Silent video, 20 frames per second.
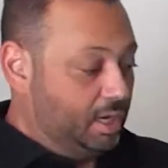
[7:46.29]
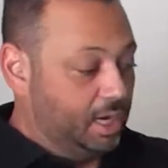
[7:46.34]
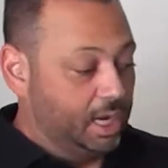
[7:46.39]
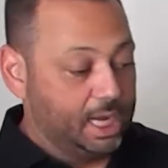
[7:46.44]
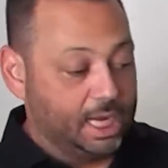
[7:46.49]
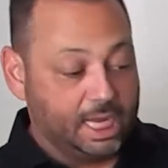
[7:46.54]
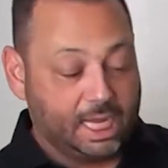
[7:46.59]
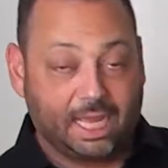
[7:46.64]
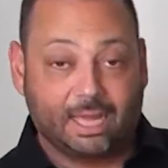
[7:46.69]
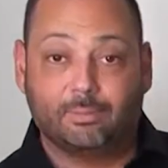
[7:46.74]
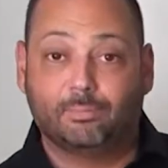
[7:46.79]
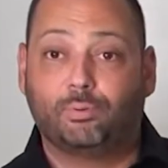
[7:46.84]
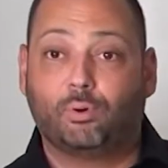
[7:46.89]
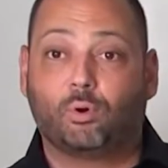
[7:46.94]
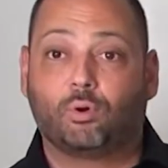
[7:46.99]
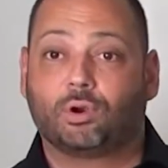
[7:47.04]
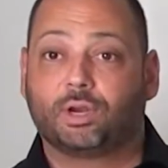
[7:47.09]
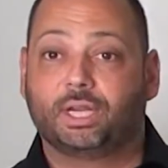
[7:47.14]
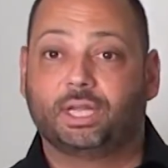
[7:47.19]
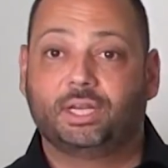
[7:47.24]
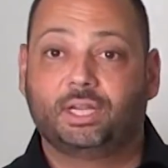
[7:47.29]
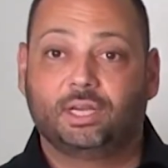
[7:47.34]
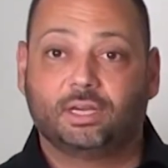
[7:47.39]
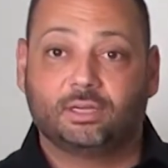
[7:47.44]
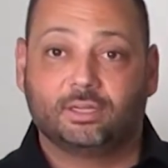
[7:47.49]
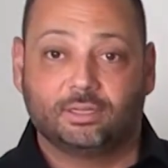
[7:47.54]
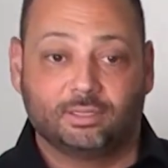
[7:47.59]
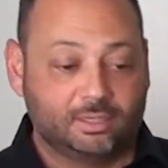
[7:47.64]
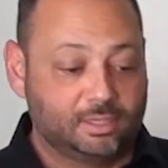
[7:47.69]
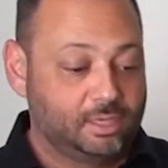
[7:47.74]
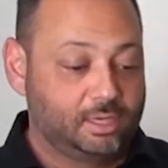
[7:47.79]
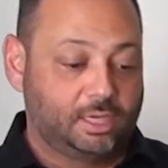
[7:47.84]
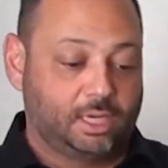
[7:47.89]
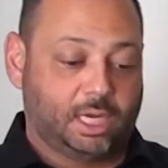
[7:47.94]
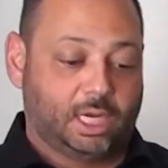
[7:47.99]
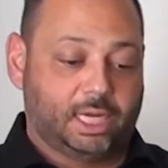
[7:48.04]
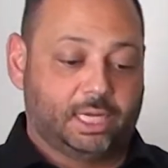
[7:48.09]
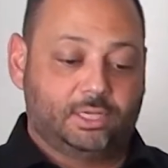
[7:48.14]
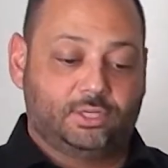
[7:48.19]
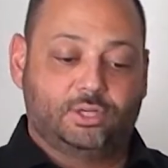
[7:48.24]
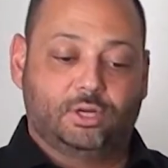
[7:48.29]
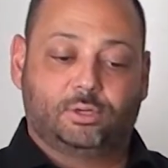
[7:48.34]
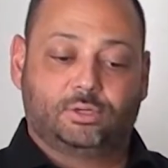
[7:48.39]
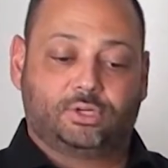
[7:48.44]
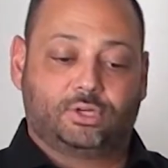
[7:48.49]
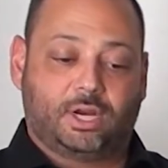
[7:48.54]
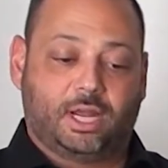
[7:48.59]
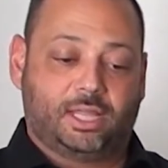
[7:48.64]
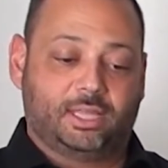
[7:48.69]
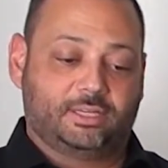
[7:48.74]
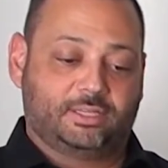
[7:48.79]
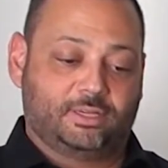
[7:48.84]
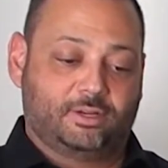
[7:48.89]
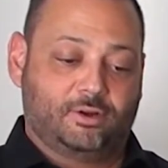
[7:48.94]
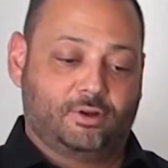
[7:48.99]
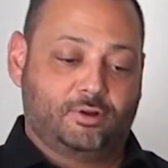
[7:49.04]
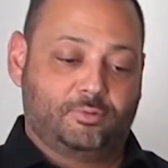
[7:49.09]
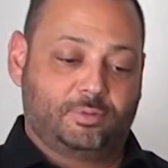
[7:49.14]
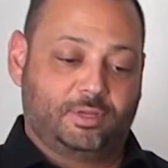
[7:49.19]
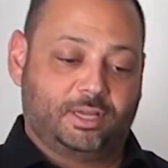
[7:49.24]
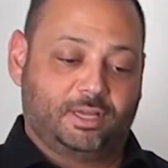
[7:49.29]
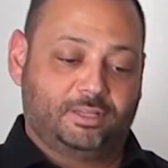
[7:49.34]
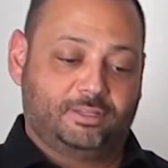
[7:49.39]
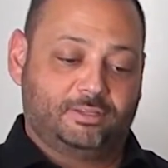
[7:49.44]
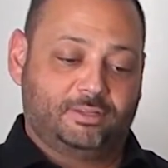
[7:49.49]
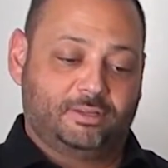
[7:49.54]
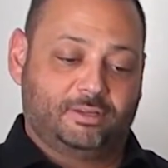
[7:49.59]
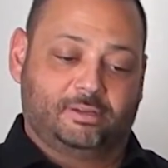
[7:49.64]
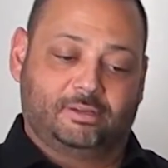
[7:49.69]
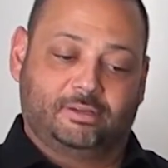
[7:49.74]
and pour it in here. Don't try this at home, kids.